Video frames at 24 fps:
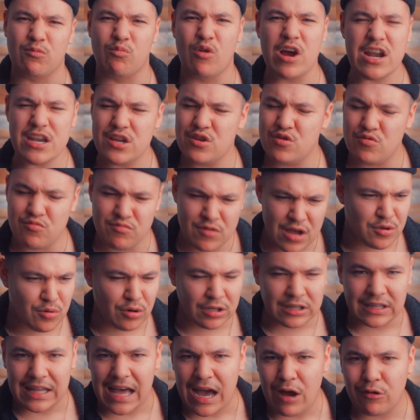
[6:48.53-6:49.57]
when you
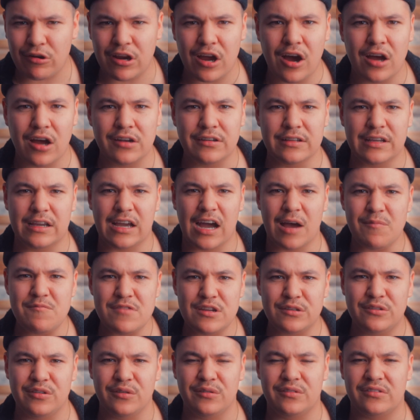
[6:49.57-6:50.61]
allow God to come
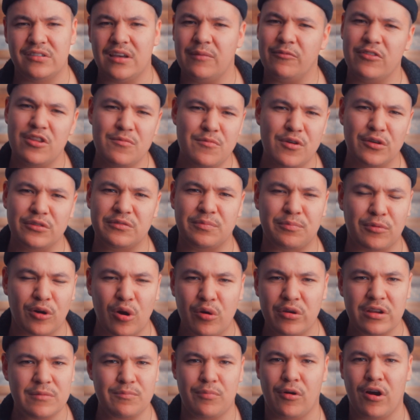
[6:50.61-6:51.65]
into some of the most
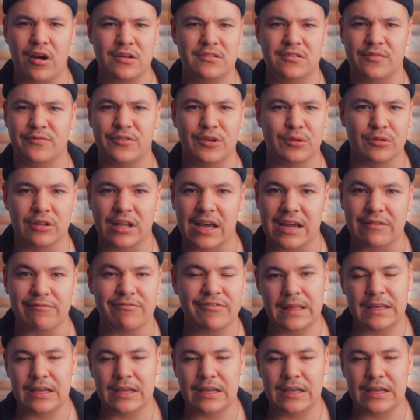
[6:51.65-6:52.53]
broken parts of your life,